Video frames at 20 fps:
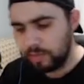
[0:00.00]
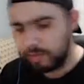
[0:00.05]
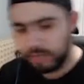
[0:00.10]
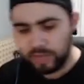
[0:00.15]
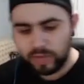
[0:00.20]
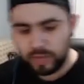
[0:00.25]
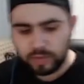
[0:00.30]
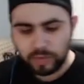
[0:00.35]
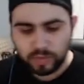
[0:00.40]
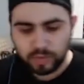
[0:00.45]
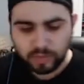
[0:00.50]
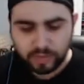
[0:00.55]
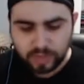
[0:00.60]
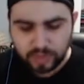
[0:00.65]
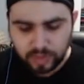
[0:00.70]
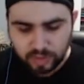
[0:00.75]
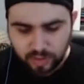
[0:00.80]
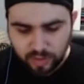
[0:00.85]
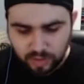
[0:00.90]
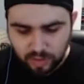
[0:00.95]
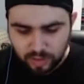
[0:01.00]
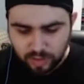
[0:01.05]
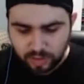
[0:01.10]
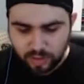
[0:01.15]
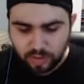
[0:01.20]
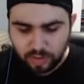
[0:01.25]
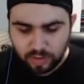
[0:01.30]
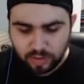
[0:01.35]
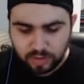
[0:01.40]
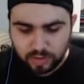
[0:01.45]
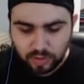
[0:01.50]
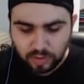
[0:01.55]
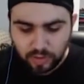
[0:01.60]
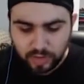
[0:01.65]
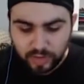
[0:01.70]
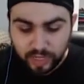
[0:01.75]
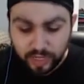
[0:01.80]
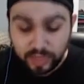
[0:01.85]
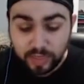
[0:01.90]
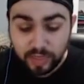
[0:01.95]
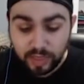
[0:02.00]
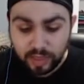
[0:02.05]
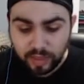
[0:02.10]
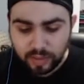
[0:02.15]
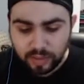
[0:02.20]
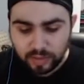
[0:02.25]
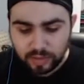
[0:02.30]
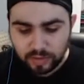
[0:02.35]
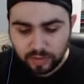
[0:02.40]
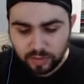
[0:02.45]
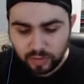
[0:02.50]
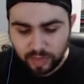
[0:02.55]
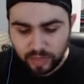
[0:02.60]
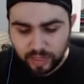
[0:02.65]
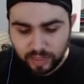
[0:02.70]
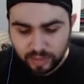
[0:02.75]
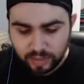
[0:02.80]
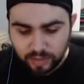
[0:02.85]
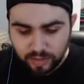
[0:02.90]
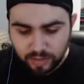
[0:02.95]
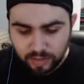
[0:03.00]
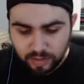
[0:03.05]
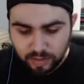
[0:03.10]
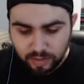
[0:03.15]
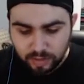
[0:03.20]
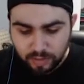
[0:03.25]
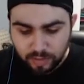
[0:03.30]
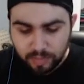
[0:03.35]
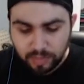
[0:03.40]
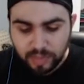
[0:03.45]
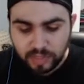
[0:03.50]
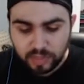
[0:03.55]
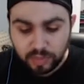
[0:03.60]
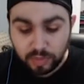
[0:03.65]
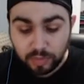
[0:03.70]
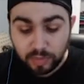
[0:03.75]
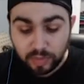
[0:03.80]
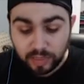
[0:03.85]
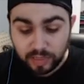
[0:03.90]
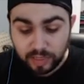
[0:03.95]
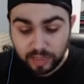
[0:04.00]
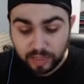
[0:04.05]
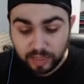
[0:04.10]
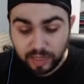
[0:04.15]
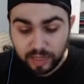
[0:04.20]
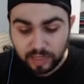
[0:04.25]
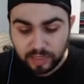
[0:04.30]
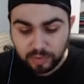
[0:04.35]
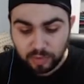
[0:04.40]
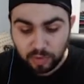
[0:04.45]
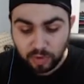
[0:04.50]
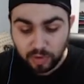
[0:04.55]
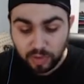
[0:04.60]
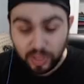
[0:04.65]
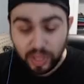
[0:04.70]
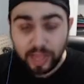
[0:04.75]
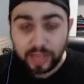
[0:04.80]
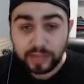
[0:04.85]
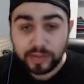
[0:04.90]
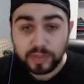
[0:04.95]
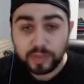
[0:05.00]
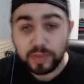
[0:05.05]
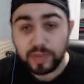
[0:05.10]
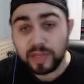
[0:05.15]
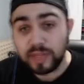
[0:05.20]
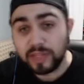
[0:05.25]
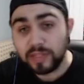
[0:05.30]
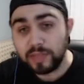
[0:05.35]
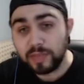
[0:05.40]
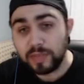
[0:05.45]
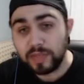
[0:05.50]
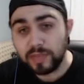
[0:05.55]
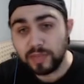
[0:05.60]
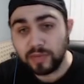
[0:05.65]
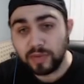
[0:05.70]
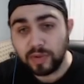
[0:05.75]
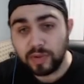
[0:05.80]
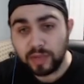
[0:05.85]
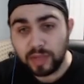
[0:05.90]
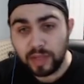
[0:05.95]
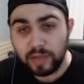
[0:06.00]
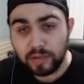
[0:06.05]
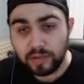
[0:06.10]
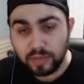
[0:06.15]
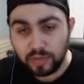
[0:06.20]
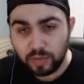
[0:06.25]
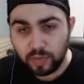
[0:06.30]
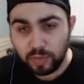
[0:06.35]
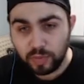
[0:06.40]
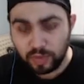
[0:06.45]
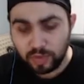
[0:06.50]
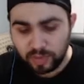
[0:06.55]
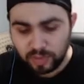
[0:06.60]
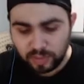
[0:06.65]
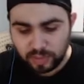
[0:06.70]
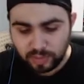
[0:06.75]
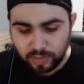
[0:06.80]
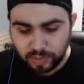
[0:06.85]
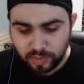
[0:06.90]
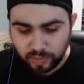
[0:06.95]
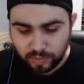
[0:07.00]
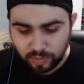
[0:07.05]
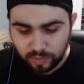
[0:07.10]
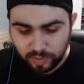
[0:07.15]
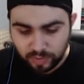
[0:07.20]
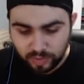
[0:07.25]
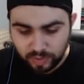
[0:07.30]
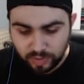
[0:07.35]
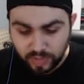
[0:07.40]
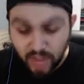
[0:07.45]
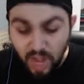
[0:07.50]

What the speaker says: Big oops. Dark Enthenian Dragon. Magical Musket Caspar. That used to be an expensive, that was short printed in Spirit Warriors.